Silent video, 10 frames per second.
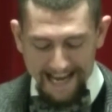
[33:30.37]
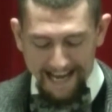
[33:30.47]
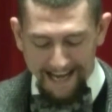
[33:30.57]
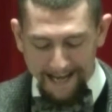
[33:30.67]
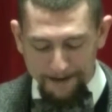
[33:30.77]

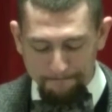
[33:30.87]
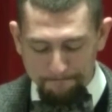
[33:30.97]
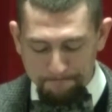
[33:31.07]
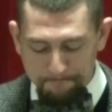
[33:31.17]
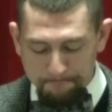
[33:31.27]
Um,
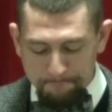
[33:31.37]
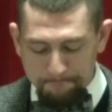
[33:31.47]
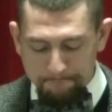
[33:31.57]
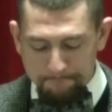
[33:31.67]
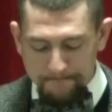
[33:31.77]

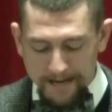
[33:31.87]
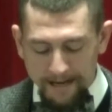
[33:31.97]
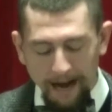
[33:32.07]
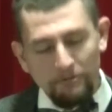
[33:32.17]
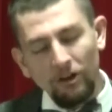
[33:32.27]

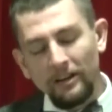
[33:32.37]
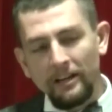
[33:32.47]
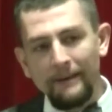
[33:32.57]
I'm talking